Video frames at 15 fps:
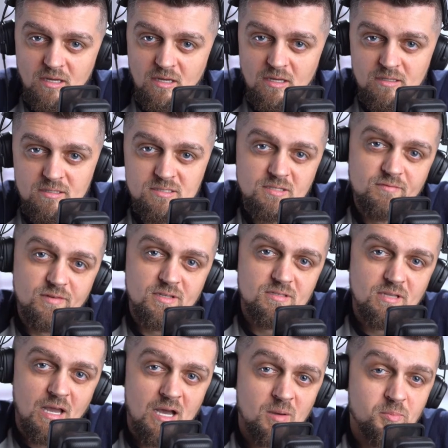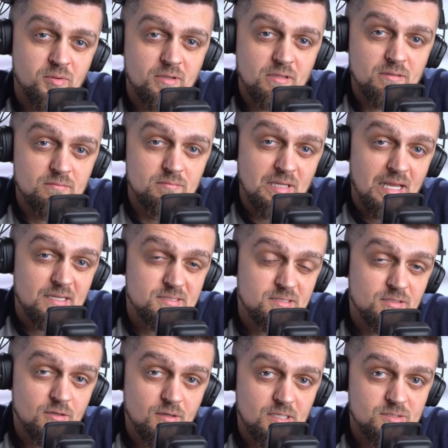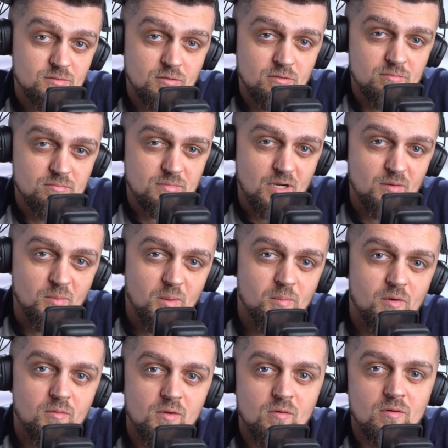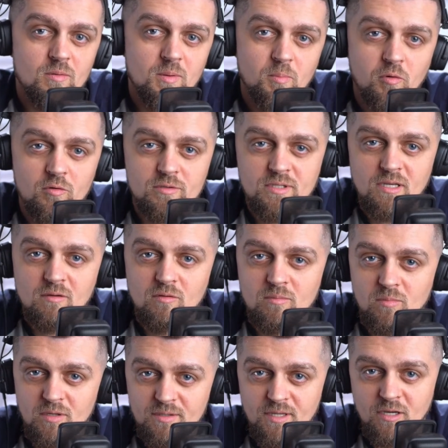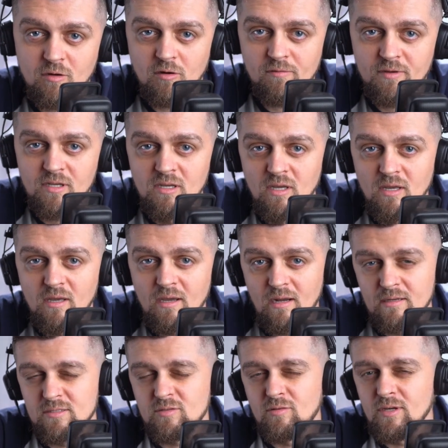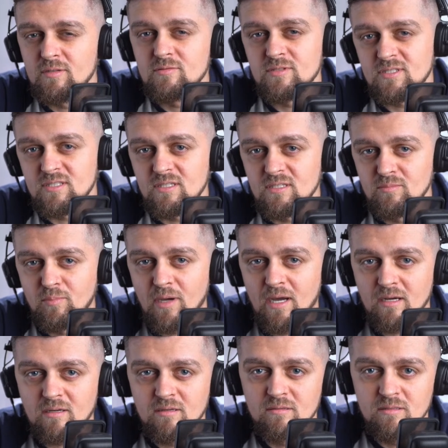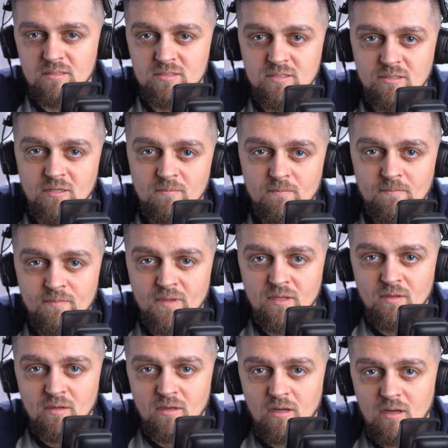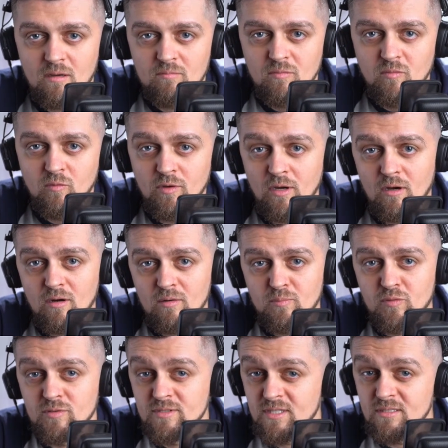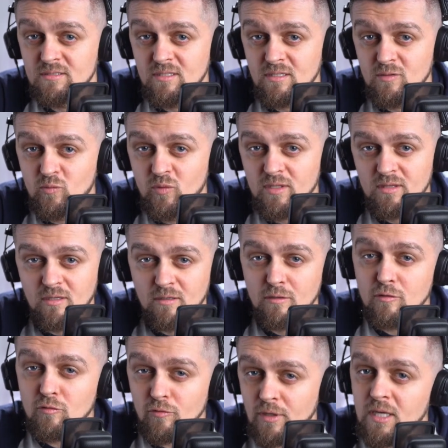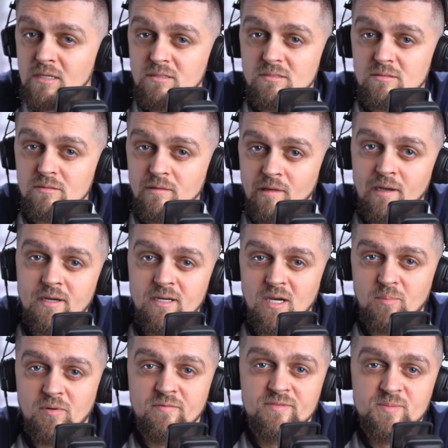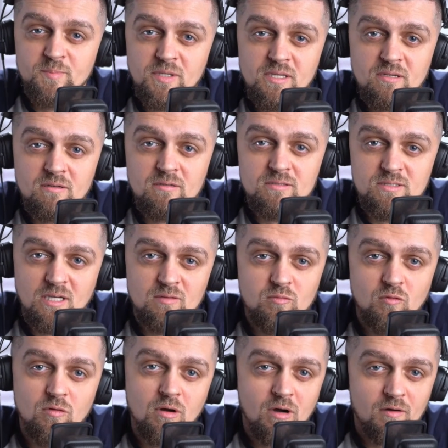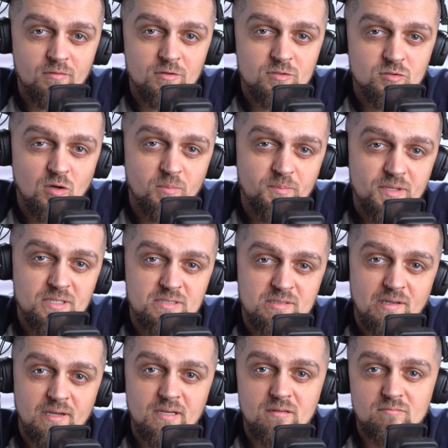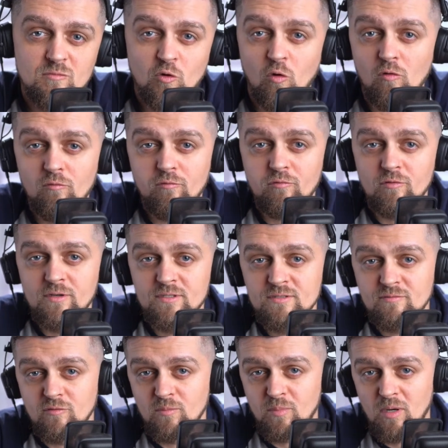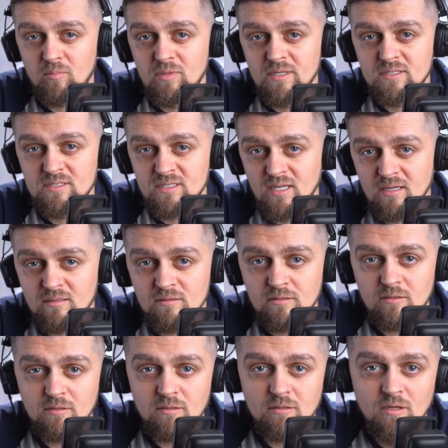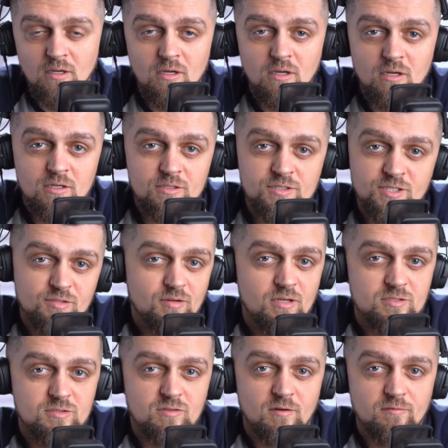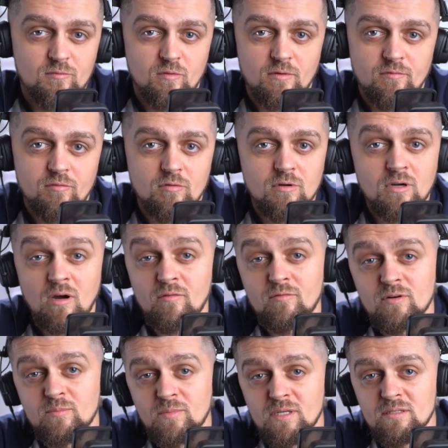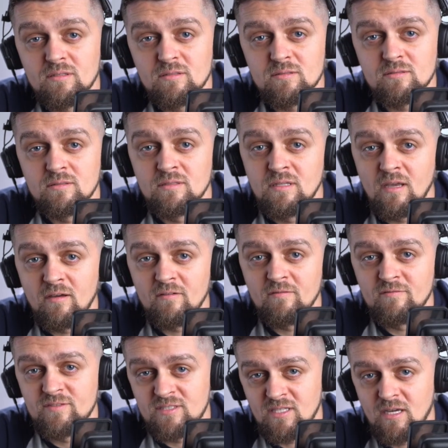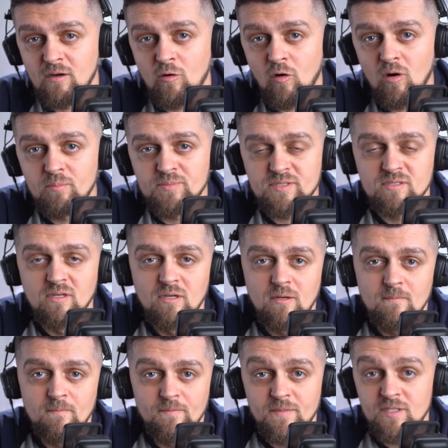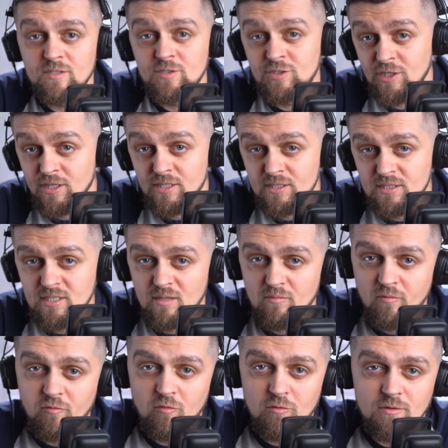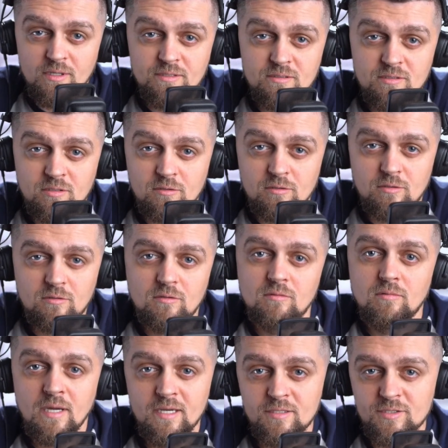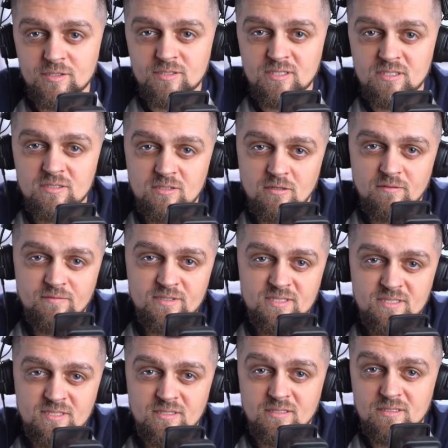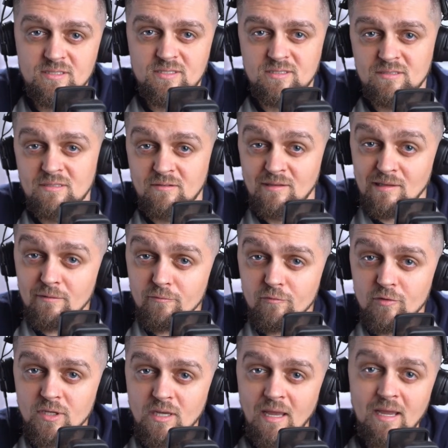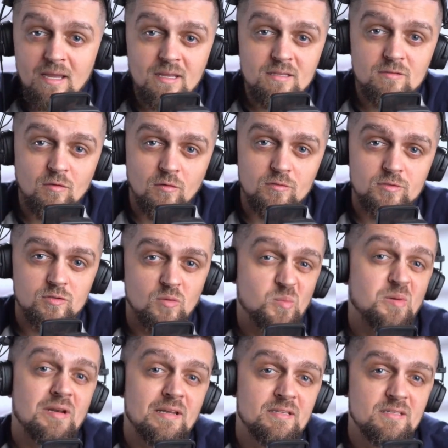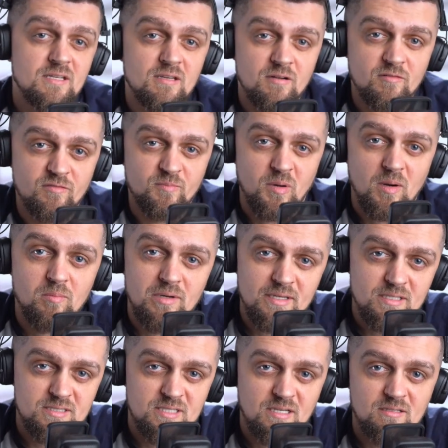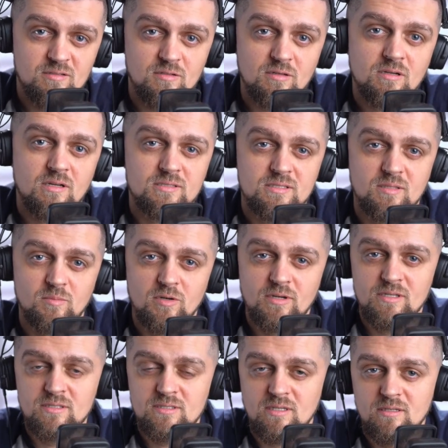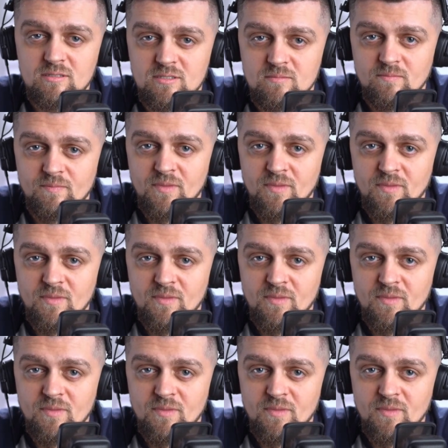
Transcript: This event happened last year as well. I remember we were reporting on Monday Coffee, and it's great to see it back this year. We are presented with a great lineup of speakers that will cover topics like Confluence for public sector, Jira software for government, DevSecOps, JSM for internal agency services delivery, and also plenty of public sector customer insights.